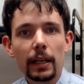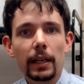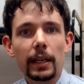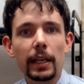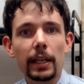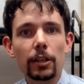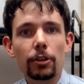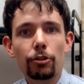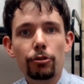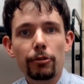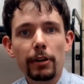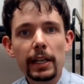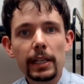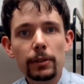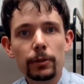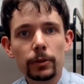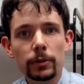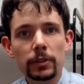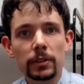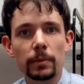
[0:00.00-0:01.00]
It
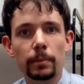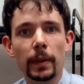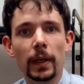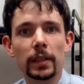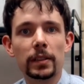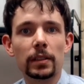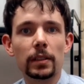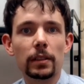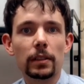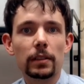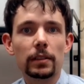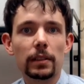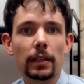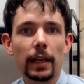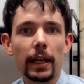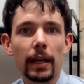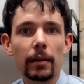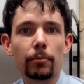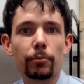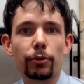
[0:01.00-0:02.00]
cradles the buttocks
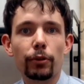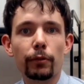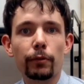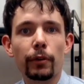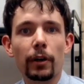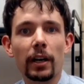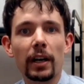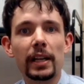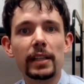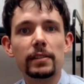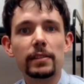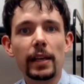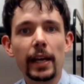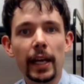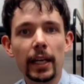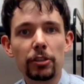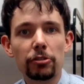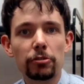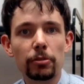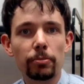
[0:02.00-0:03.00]
and provides
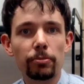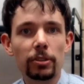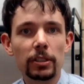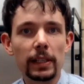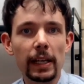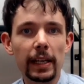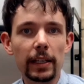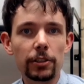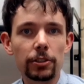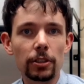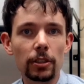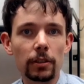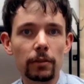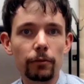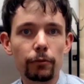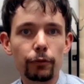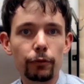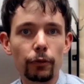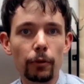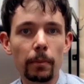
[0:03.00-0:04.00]
extra protection
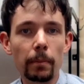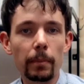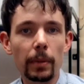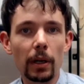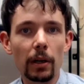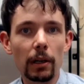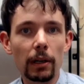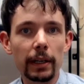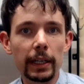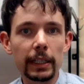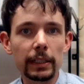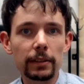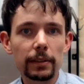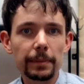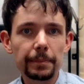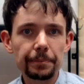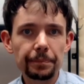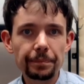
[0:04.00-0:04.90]
from behind.